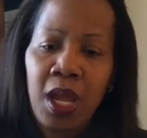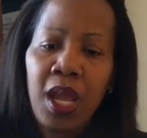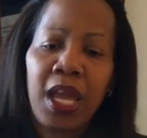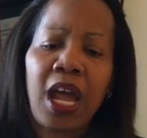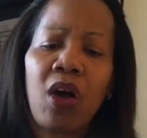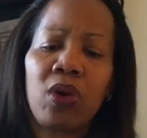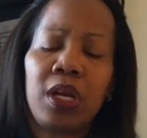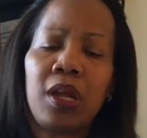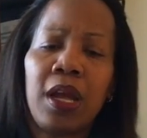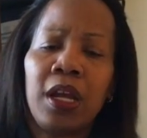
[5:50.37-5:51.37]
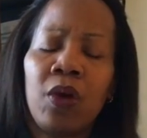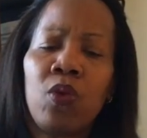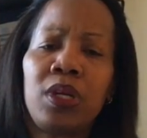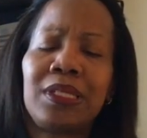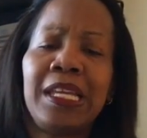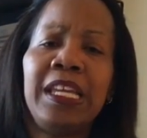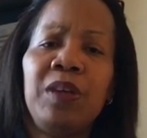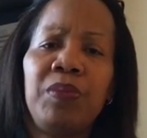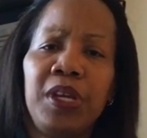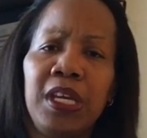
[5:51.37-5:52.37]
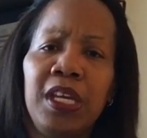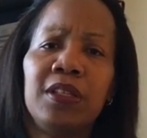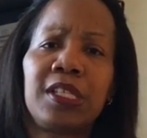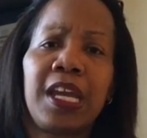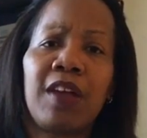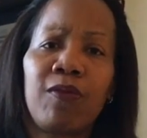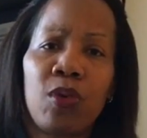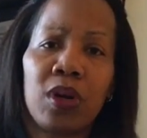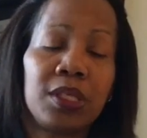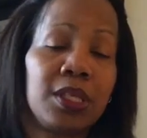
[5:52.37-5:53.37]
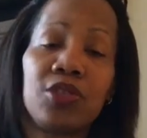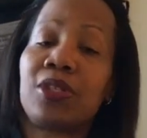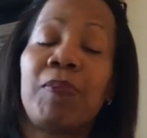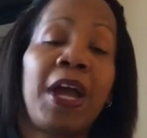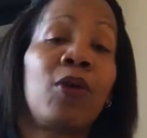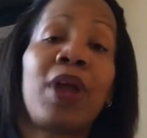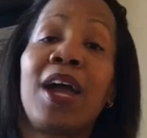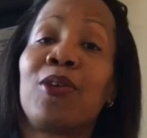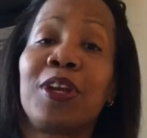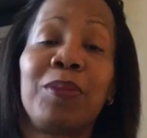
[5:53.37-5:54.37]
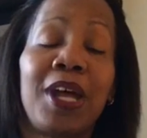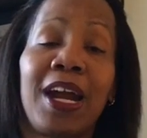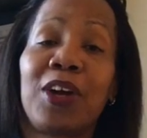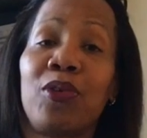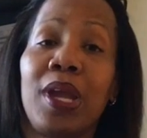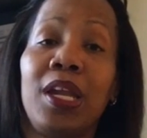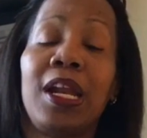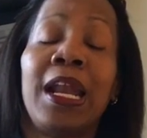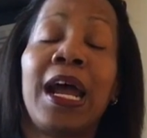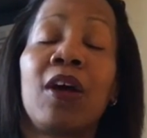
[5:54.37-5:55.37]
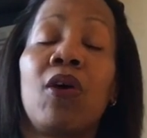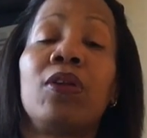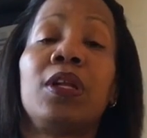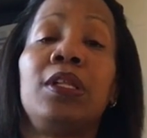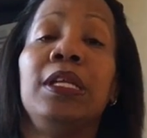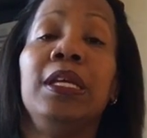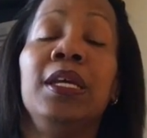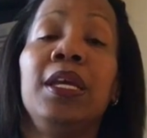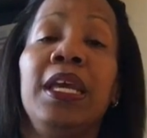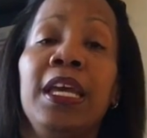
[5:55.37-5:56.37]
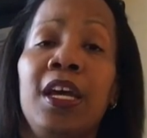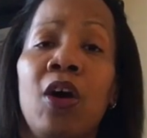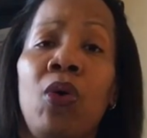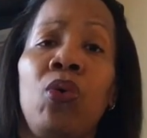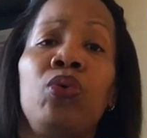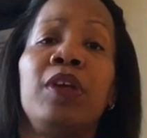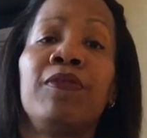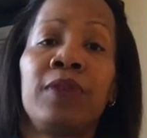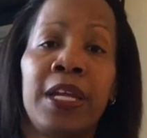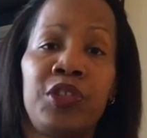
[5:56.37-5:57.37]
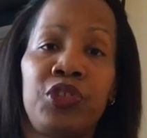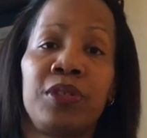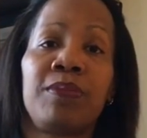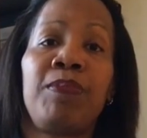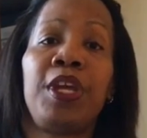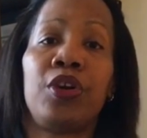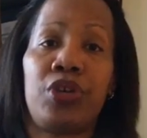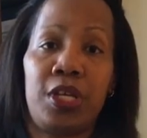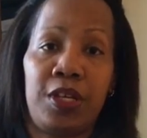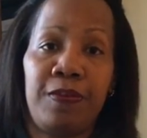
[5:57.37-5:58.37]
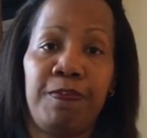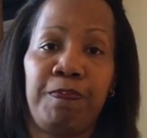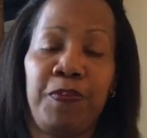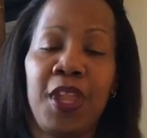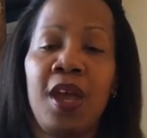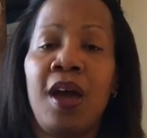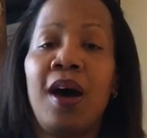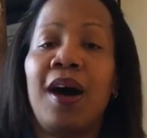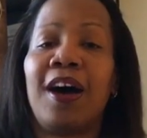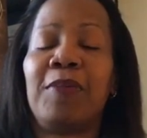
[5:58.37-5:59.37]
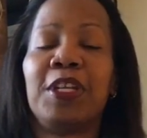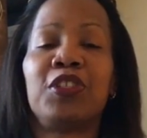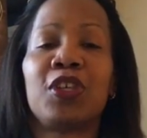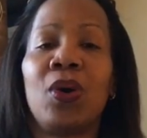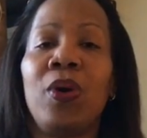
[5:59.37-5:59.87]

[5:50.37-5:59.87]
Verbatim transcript: And how did and what does EDP stand for? It's just my own acronym that I created, and I call it the ego deflation period. Um, and so